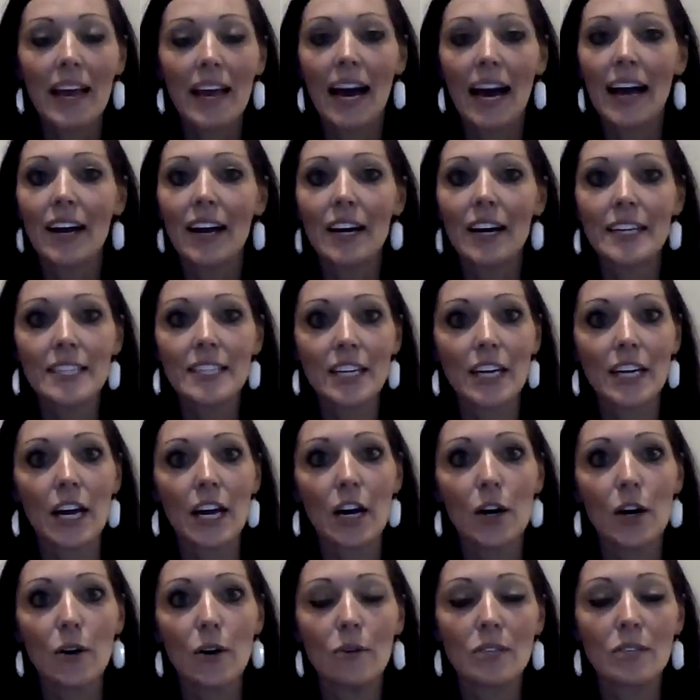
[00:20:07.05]
I got to
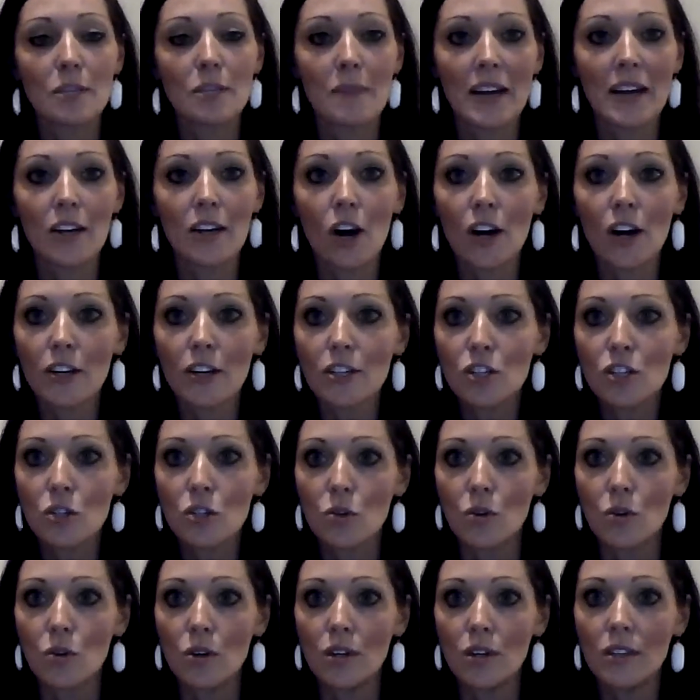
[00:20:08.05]
go to my daughter's
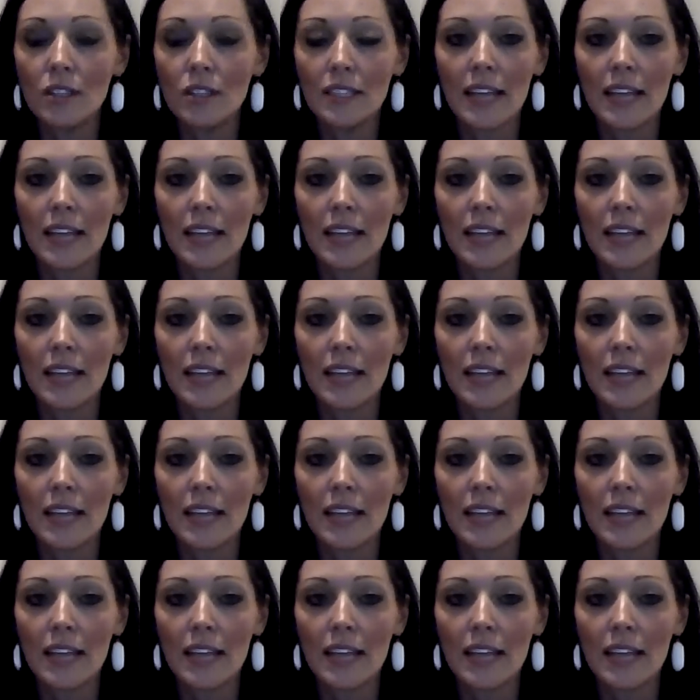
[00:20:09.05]
school.